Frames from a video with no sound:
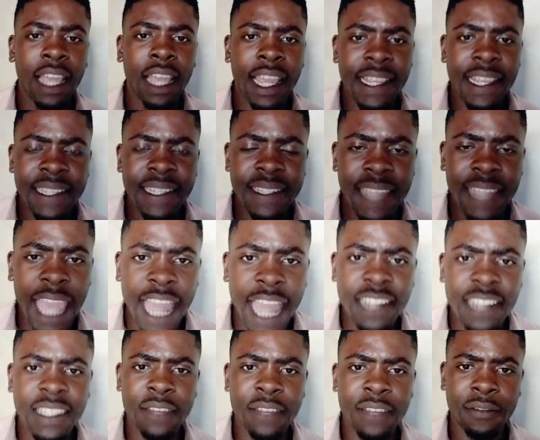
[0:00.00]
is
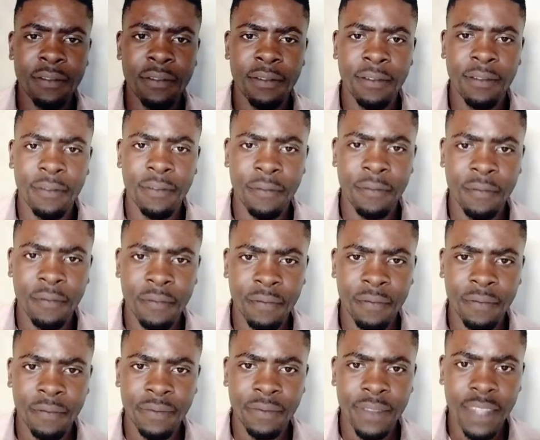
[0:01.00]
active,
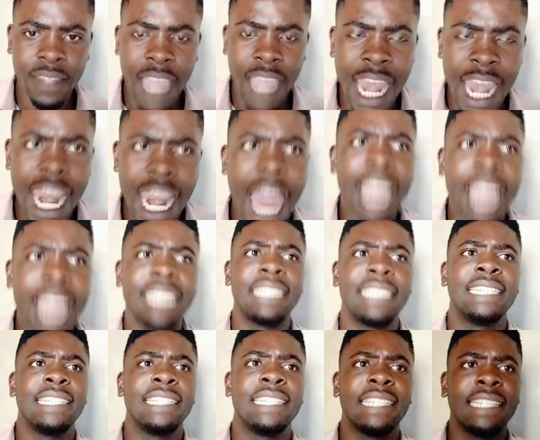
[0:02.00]
a
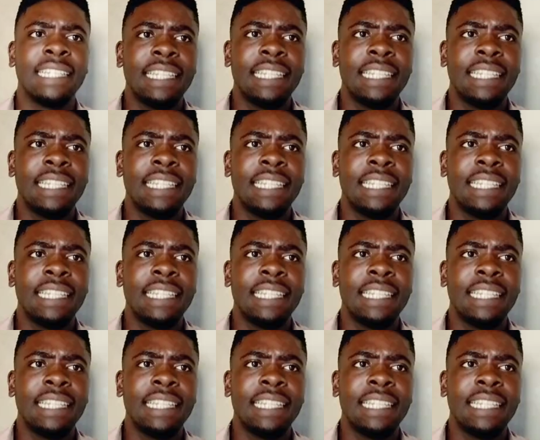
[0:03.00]
light.